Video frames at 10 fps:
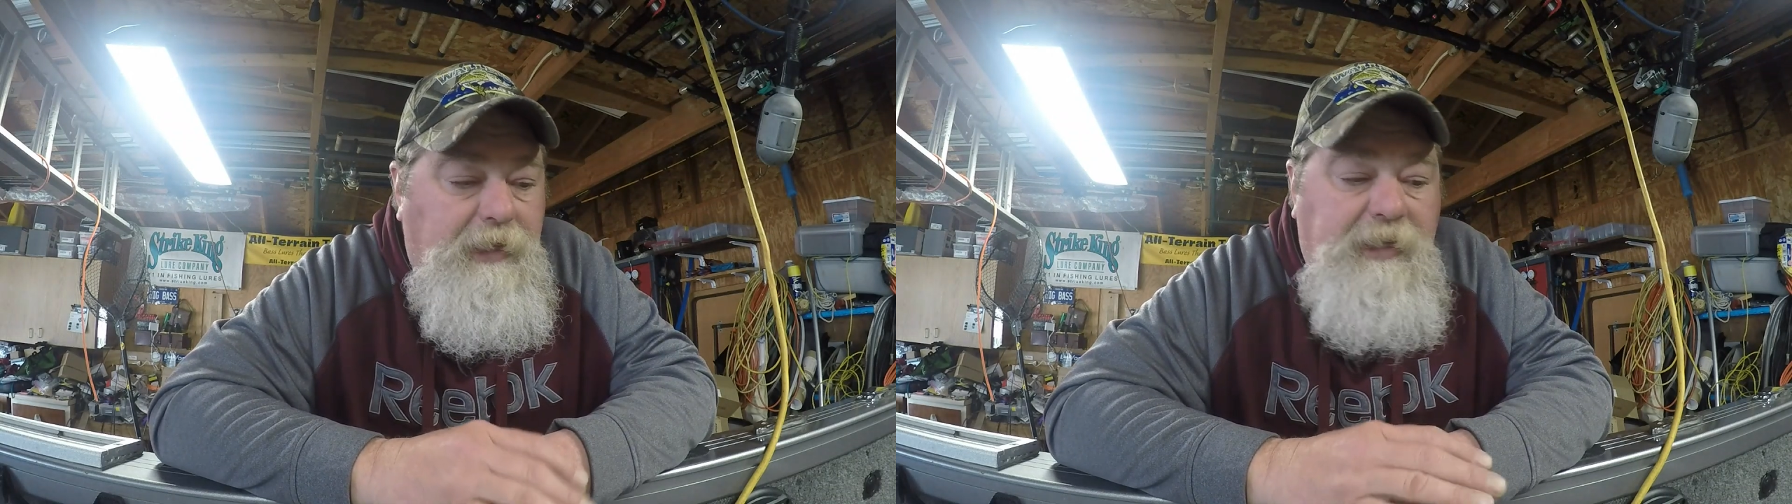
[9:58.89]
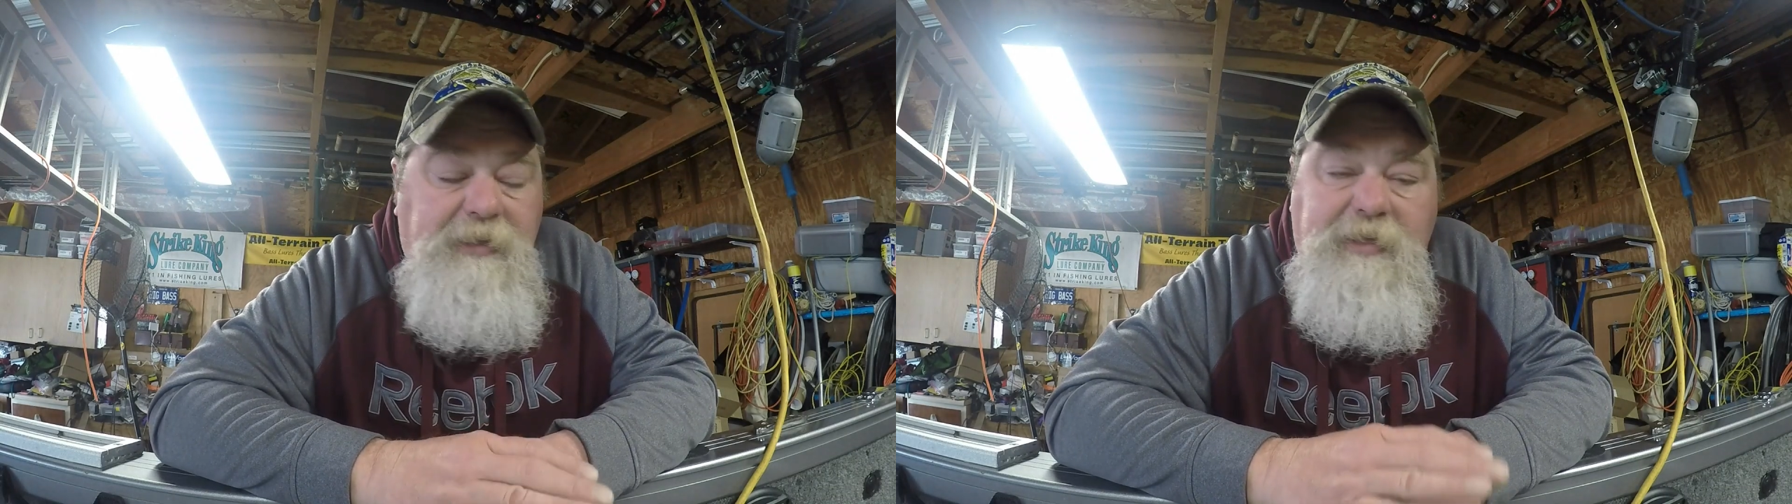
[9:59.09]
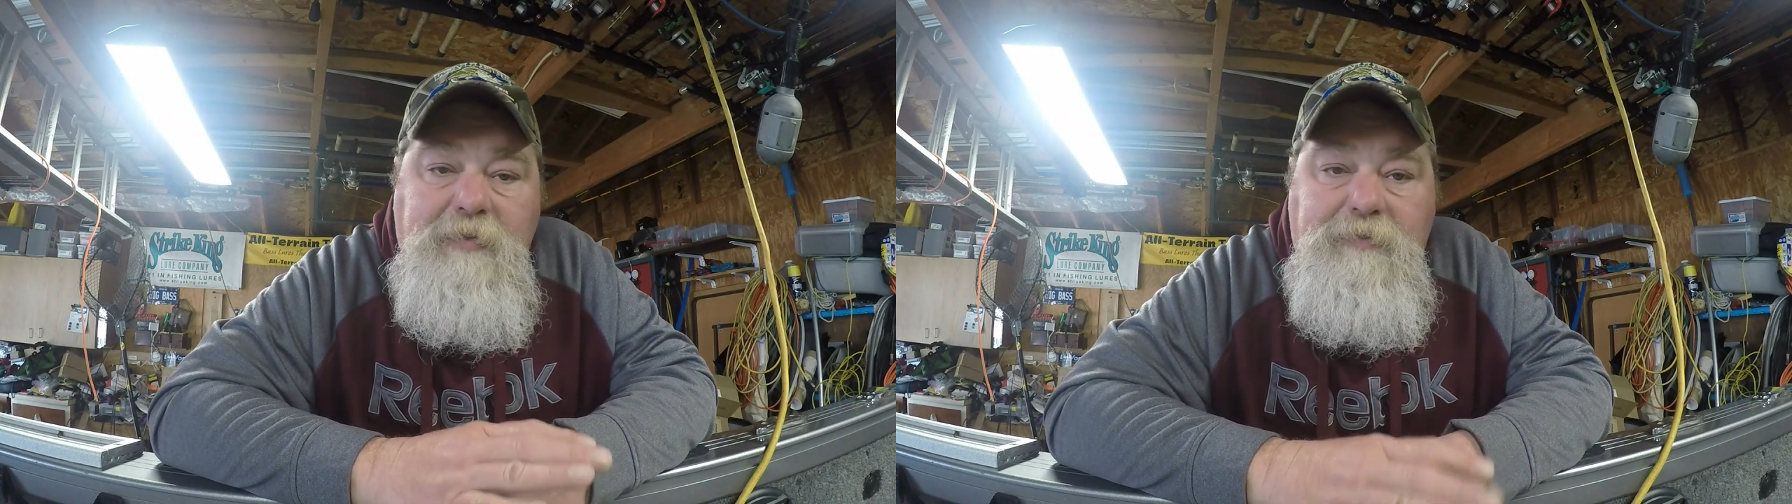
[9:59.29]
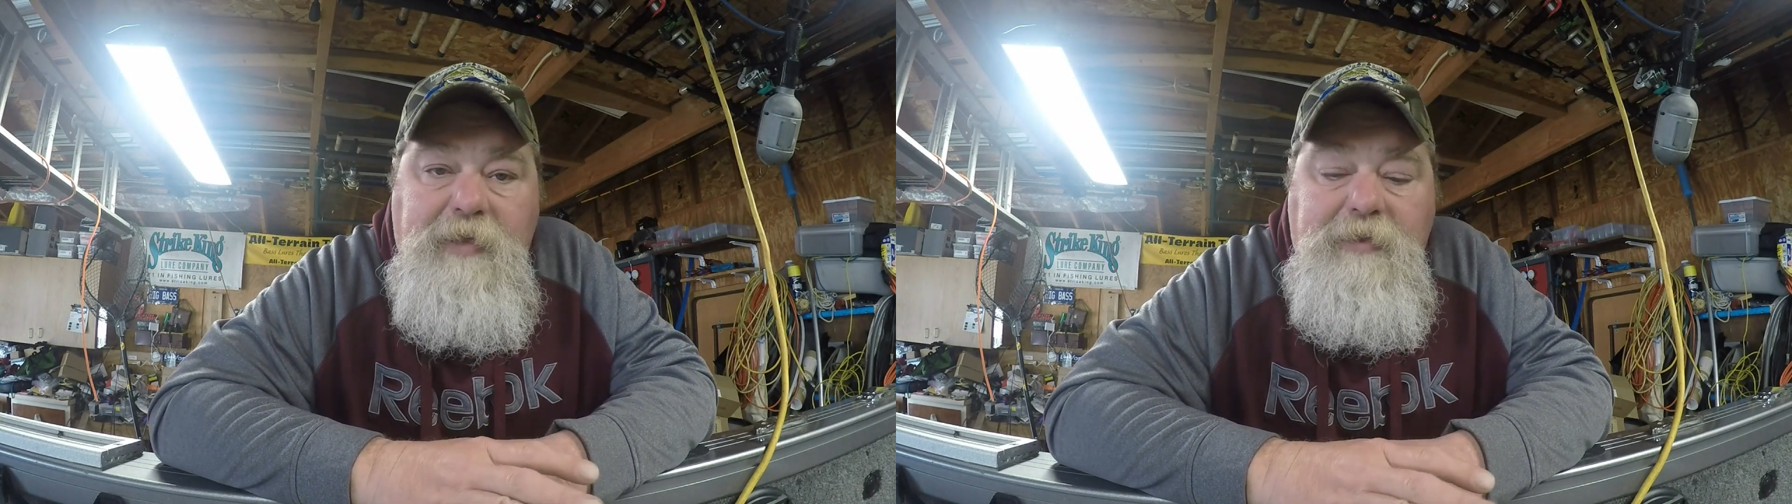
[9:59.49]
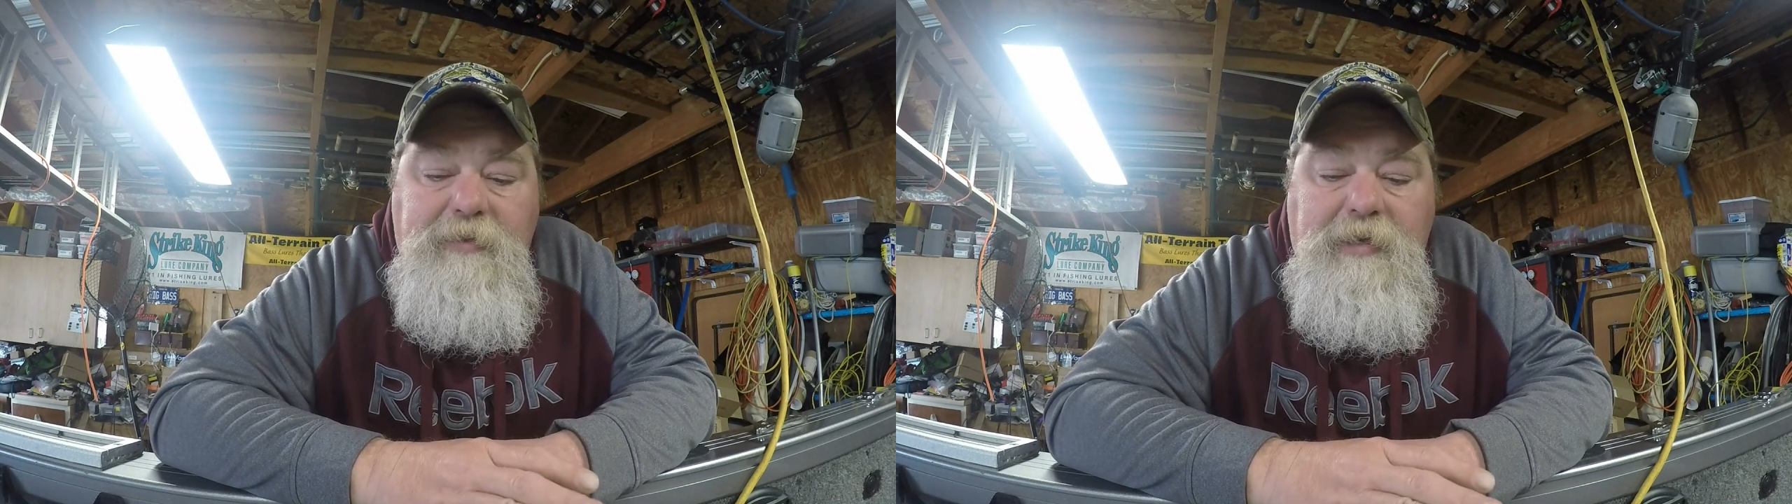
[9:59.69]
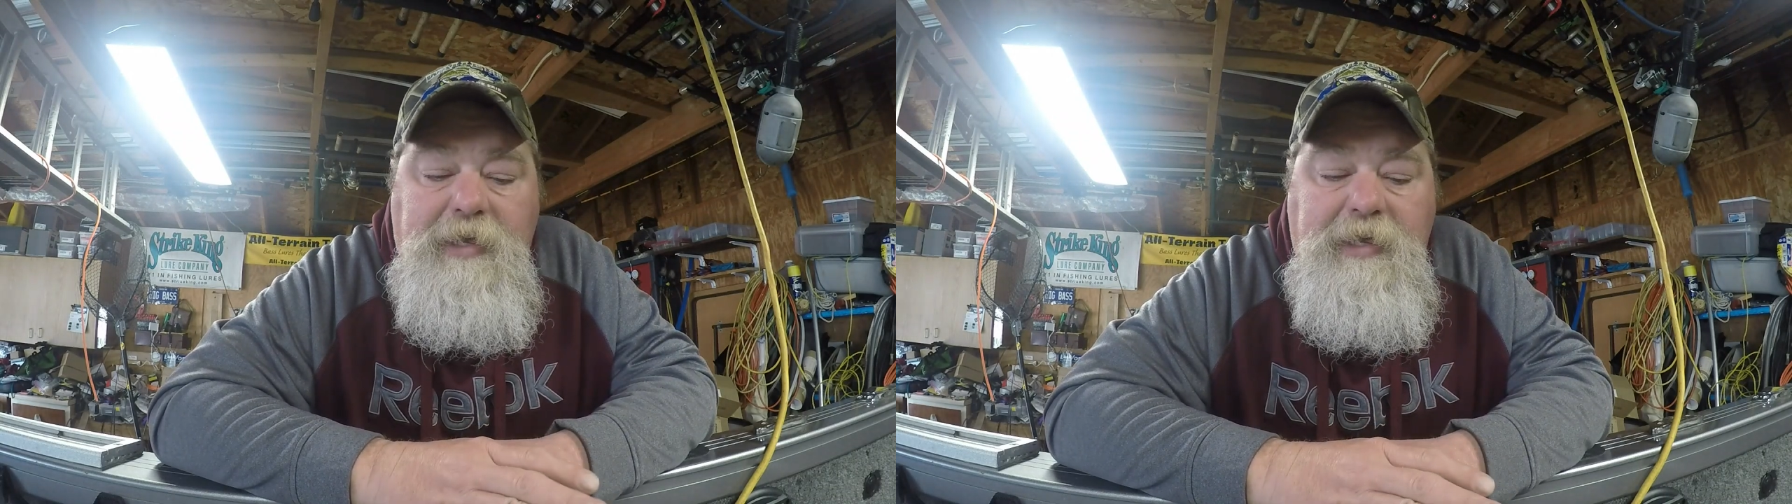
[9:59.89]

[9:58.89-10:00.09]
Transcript: in the event that I